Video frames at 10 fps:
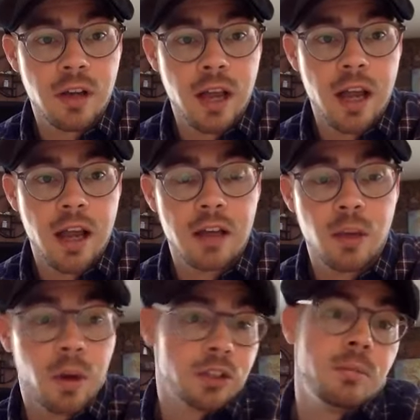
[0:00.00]
and he
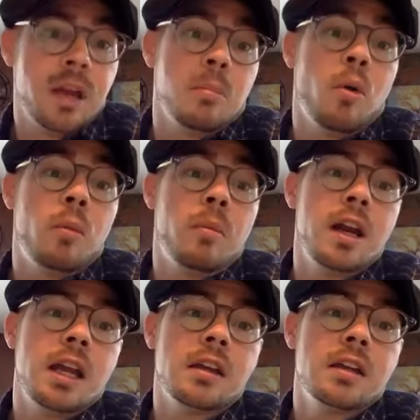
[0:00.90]
wants to make more
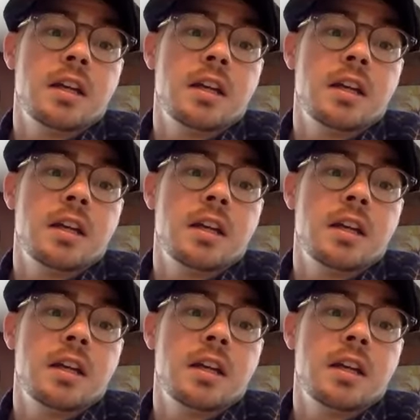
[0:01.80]
money.